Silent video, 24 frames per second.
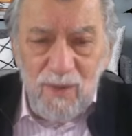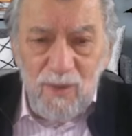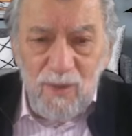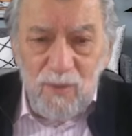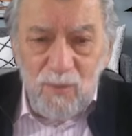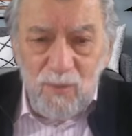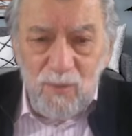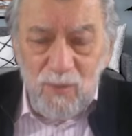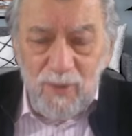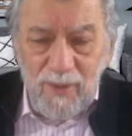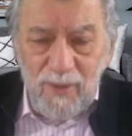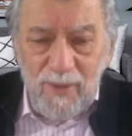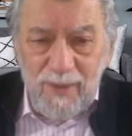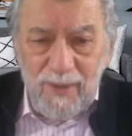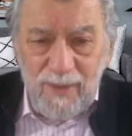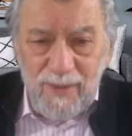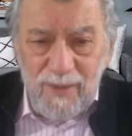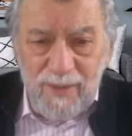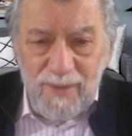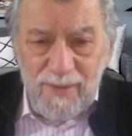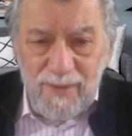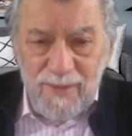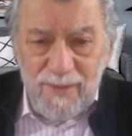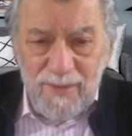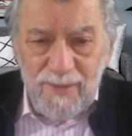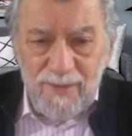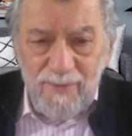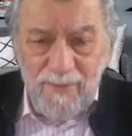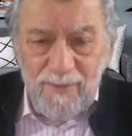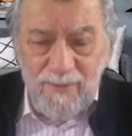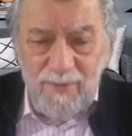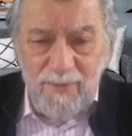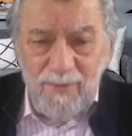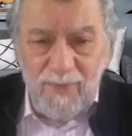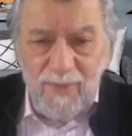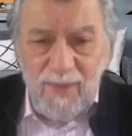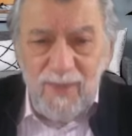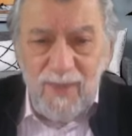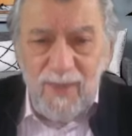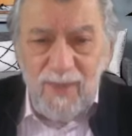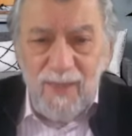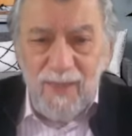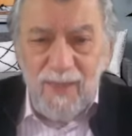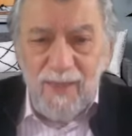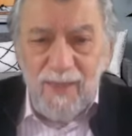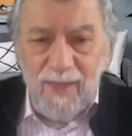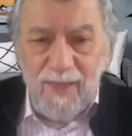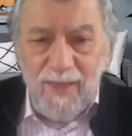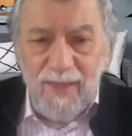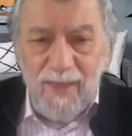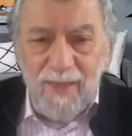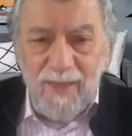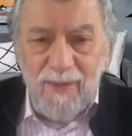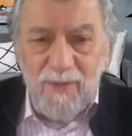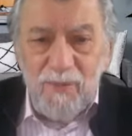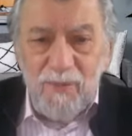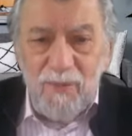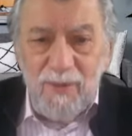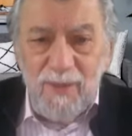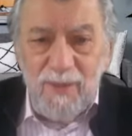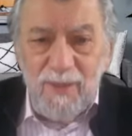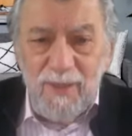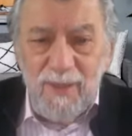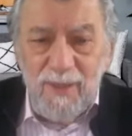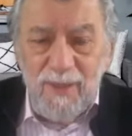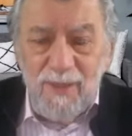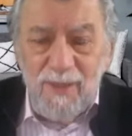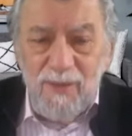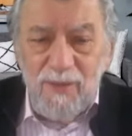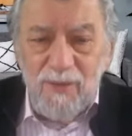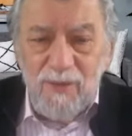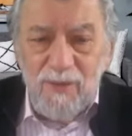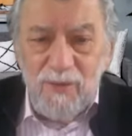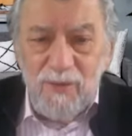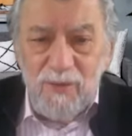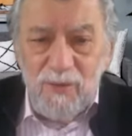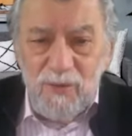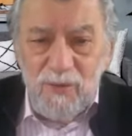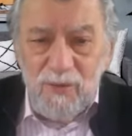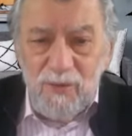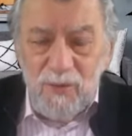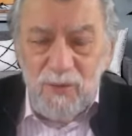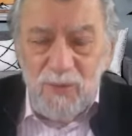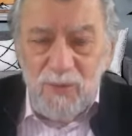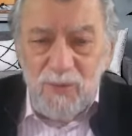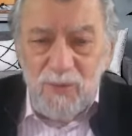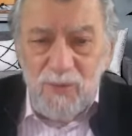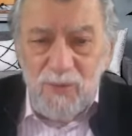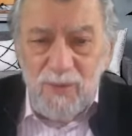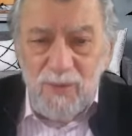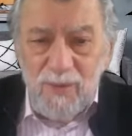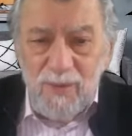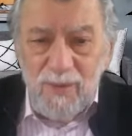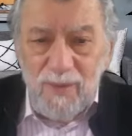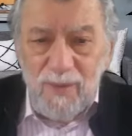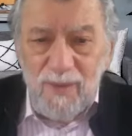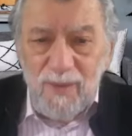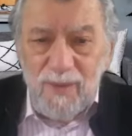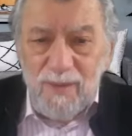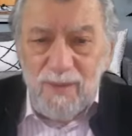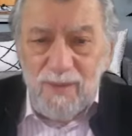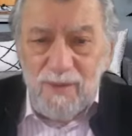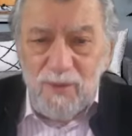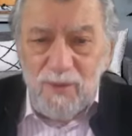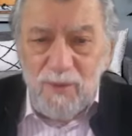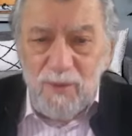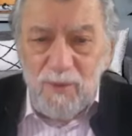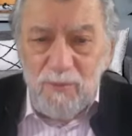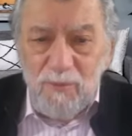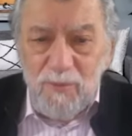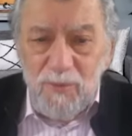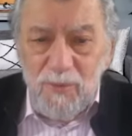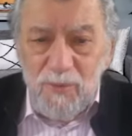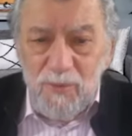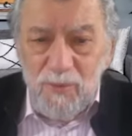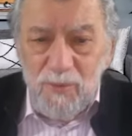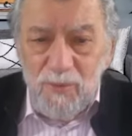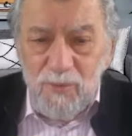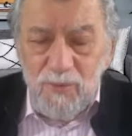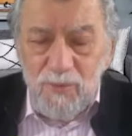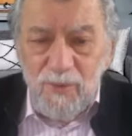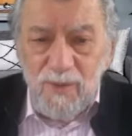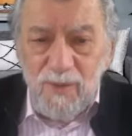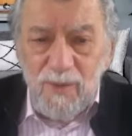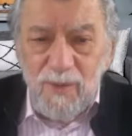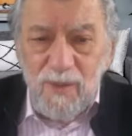what it is that we need to do to commune